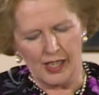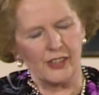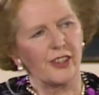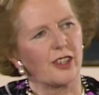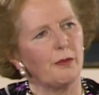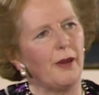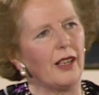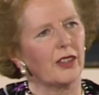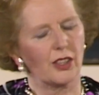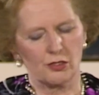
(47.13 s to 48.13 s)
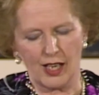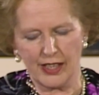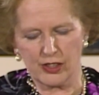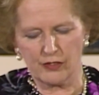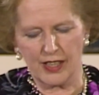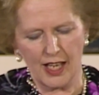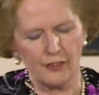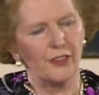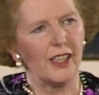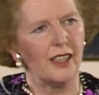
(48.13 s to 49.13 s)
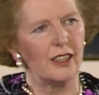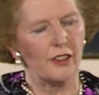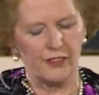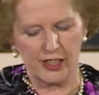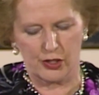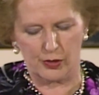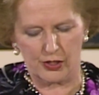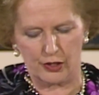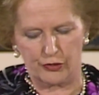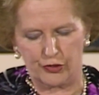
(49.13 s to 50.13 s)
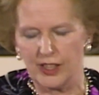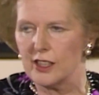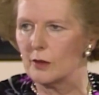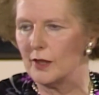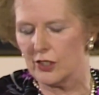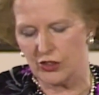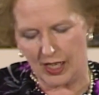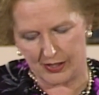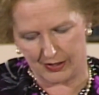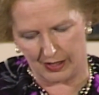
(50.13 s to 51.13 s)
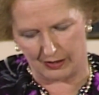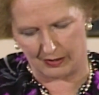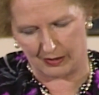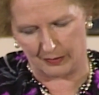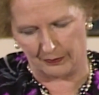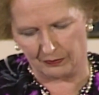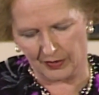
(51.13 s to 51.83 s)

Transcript: It is about the right of every individual to freedom and justice,